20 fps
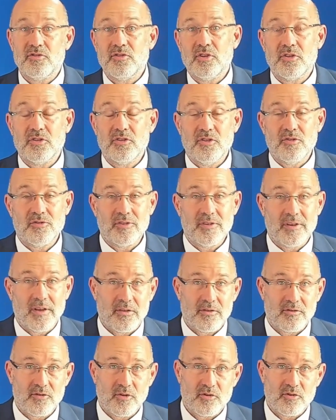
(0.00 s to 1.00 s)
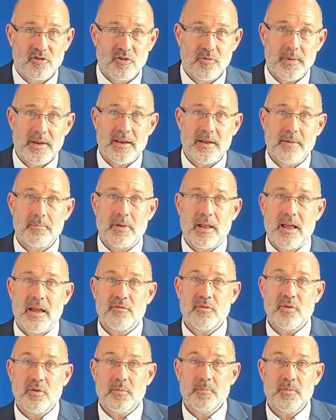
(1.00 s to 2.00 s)
You could use another social media
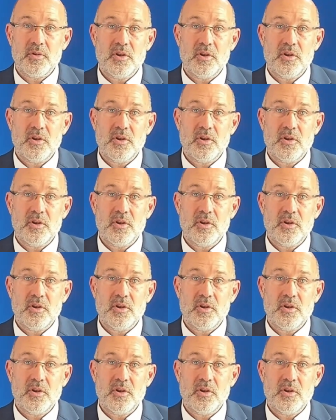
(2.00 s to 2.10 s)
platform.